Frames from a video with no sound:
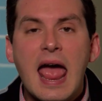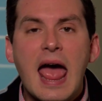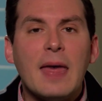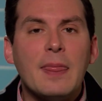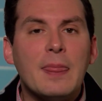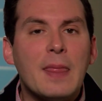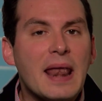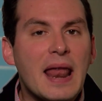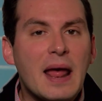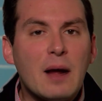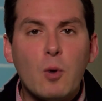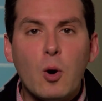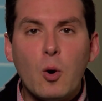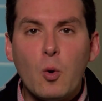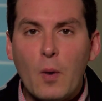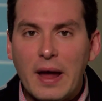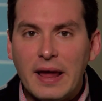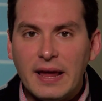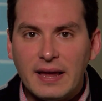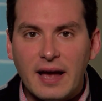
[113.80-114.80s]
And then I
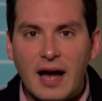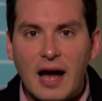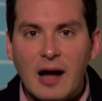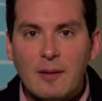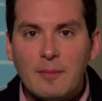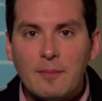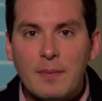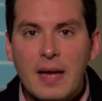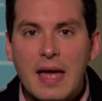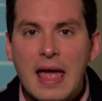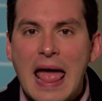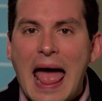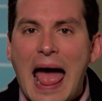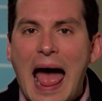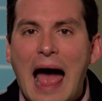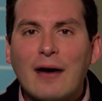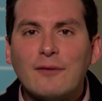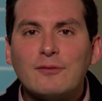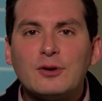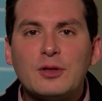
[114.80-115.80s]
will wake up
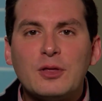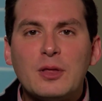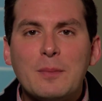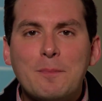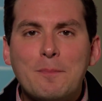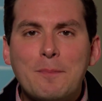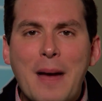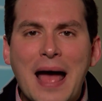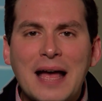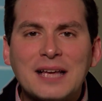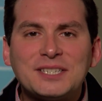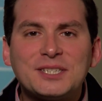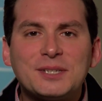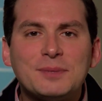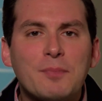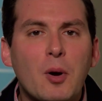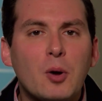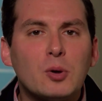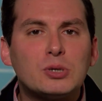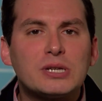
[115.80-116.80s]
after the
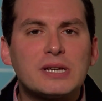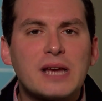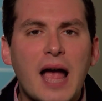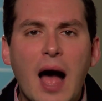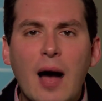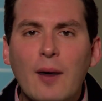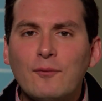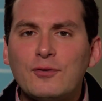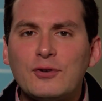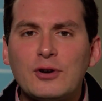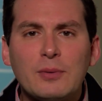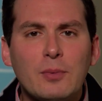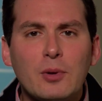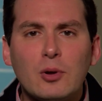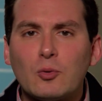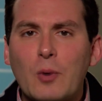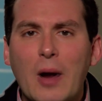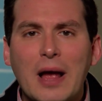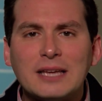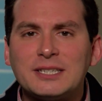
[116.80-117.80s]
best, most
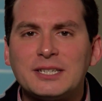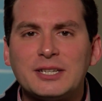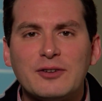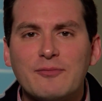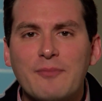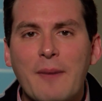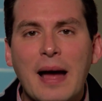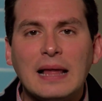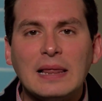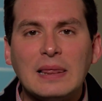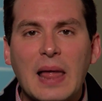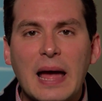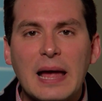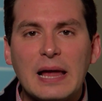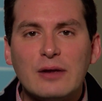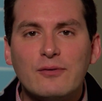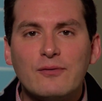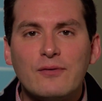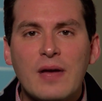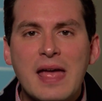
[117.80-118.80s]
comfortable rest of my
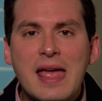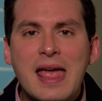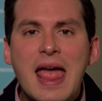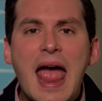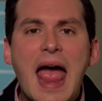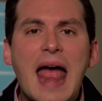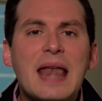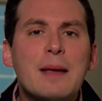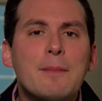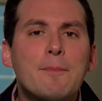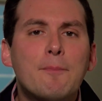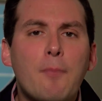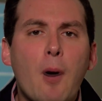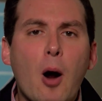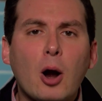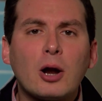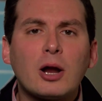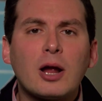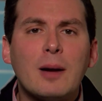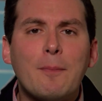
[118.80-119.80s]
life and
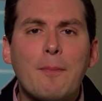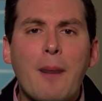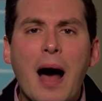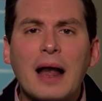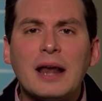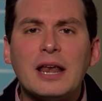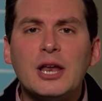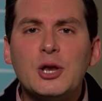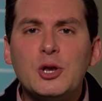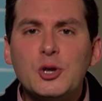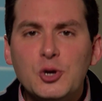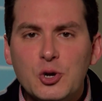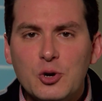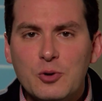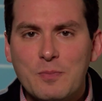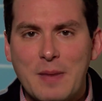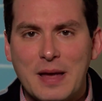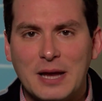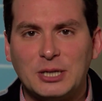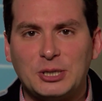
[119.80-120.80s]
embark upon a
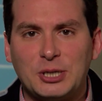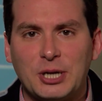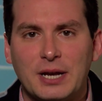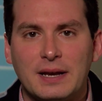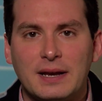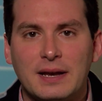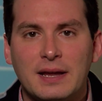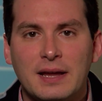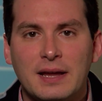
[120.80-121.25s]
new mission